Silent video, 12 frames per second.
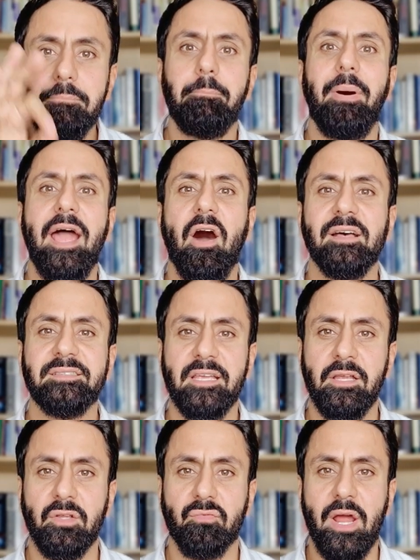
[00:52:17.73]
by
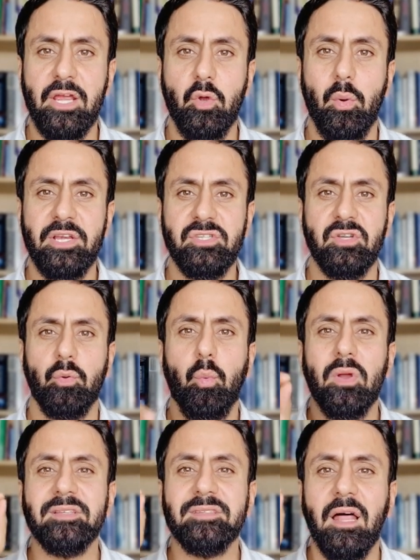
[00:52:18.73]
asking the right question.
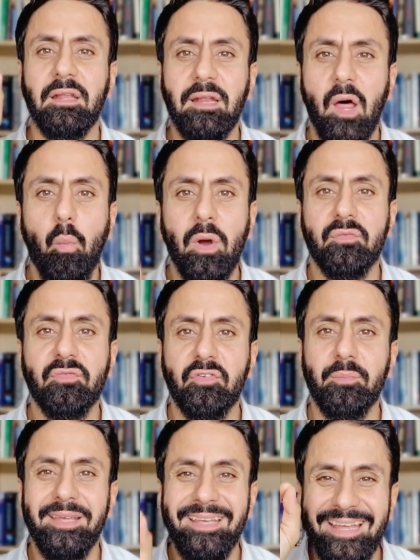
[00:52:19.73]
What does Allah want
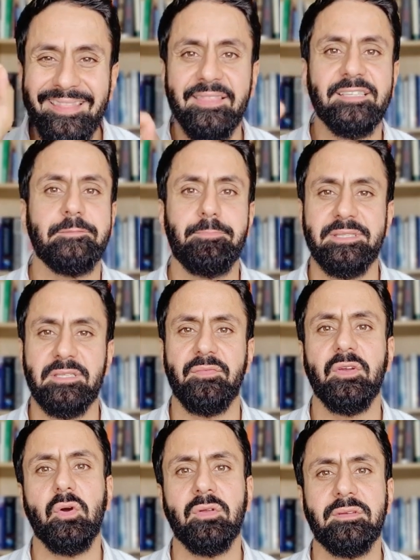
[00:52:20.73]
from me in this
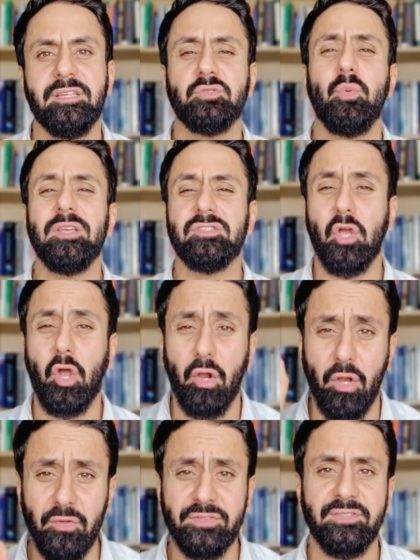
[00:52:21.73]
specific context? What is
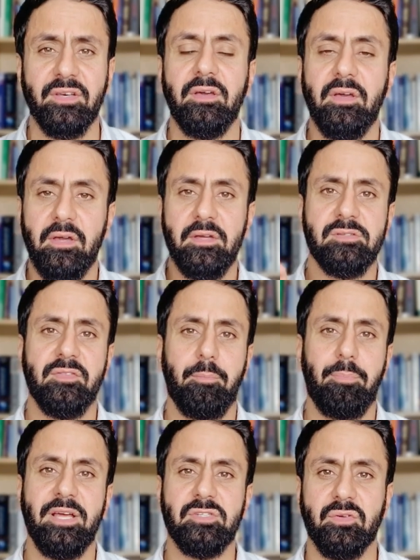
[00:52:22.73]
closer to the
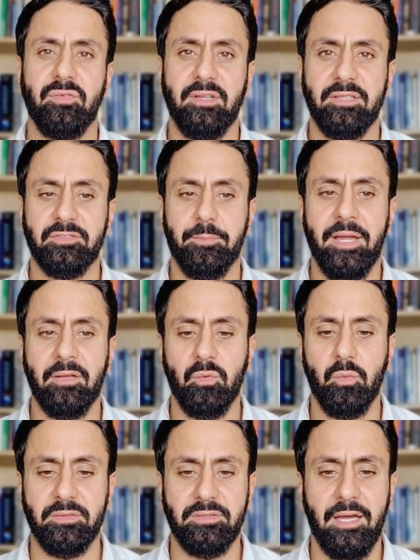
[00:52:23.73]
pleasure of Allah
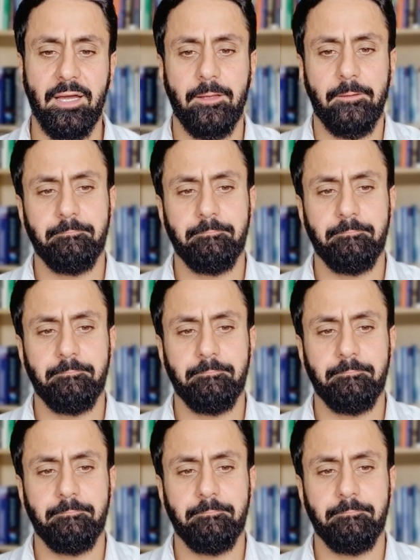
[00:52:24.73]
subhanahu wa ta'ala?